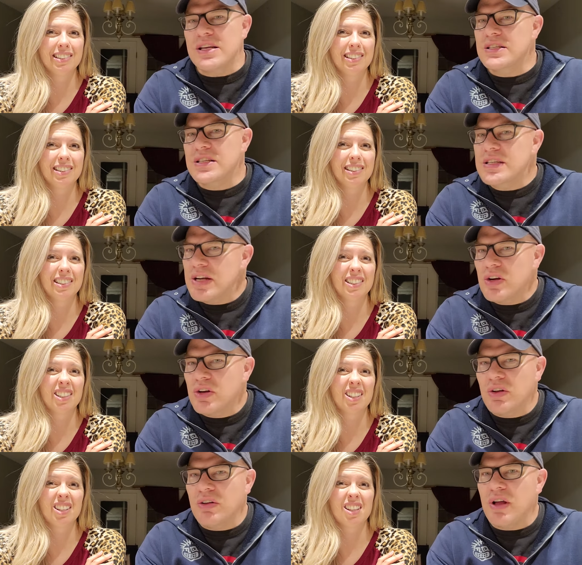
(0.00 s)
Speaker 1: Kids
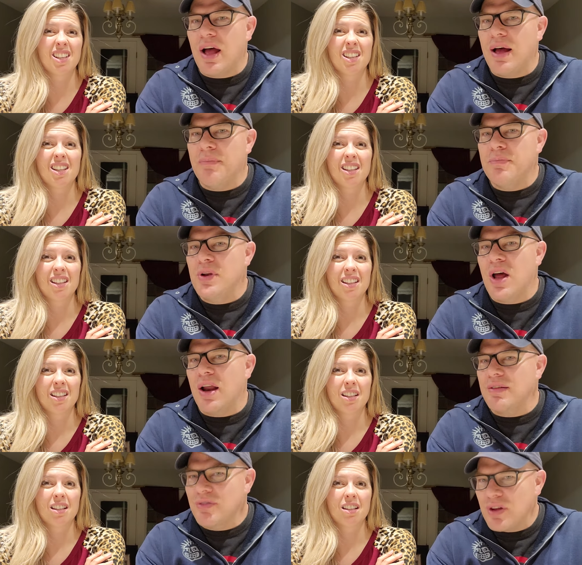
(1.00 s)
cereal. Um, not
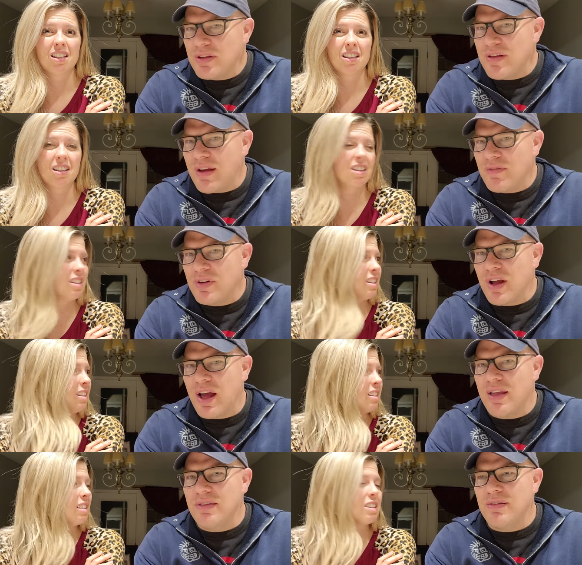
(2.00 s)
as good as
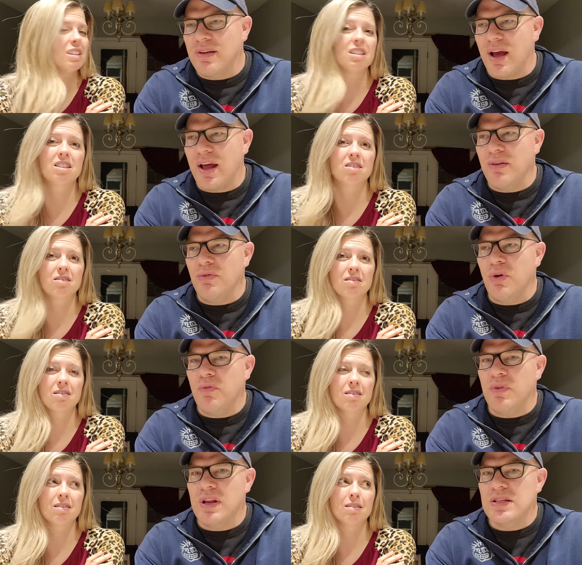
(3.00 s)
advertised. I don't know
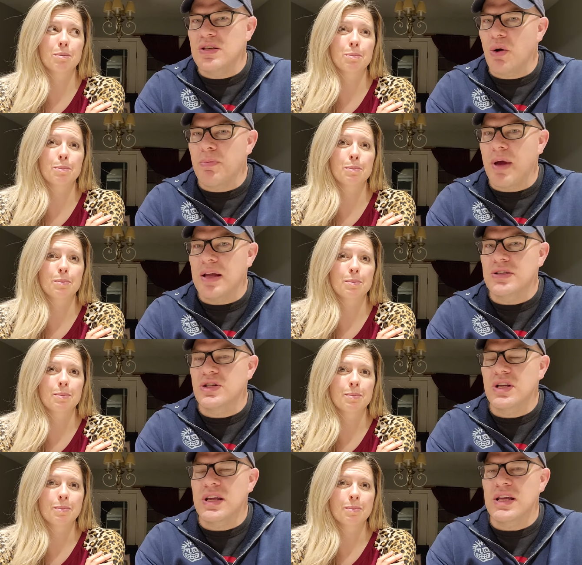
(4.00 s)
if we did Sour Patch
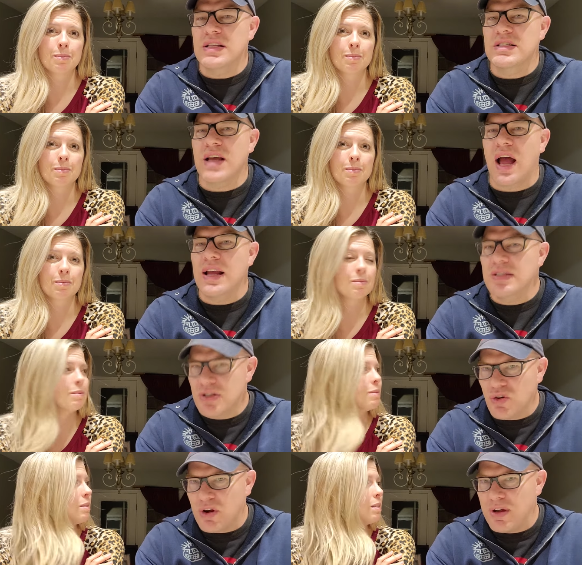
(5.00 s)
Kids ice
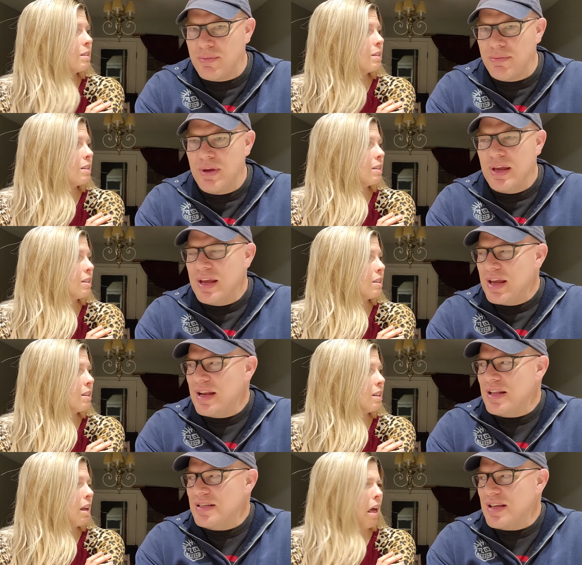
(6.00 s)
cream. It
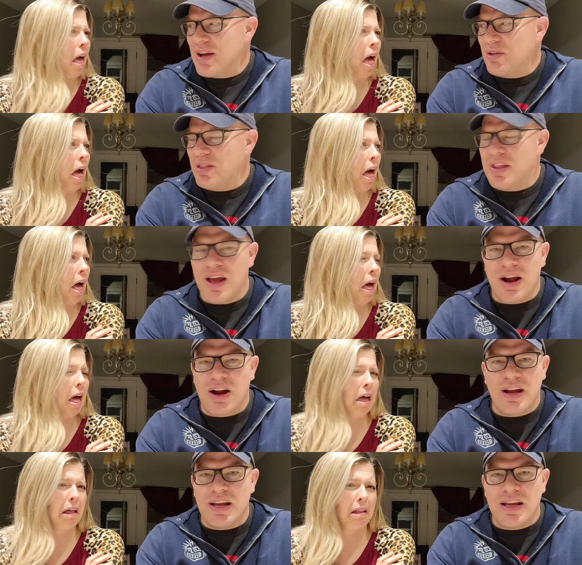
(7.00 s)
is out there.
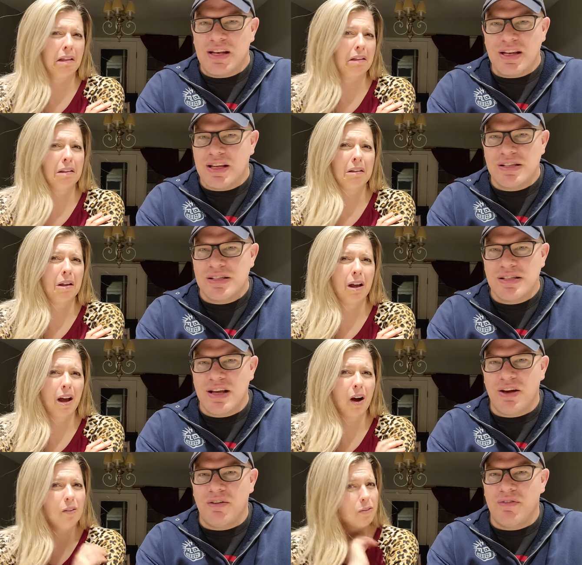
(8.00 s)
It doesn't
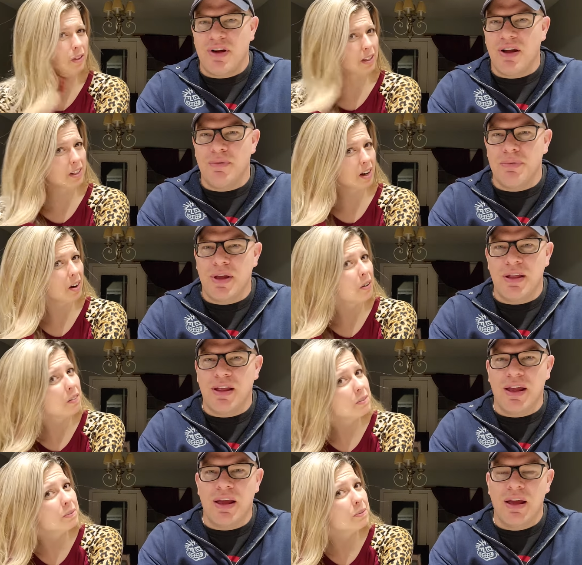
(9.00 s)
sound Hopefully very no.
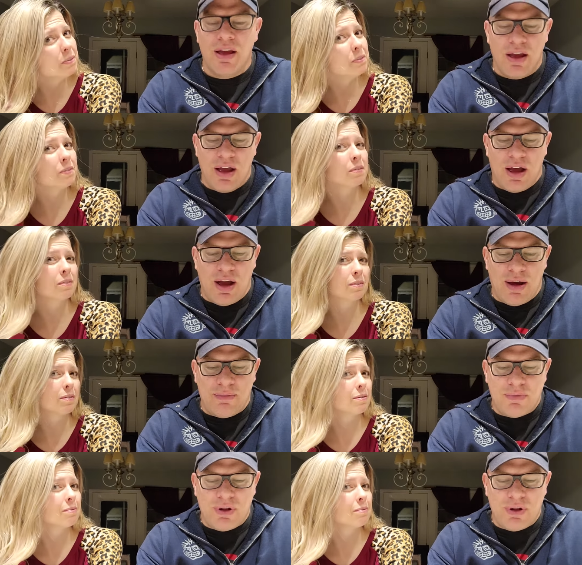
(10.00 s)
appealing. Um,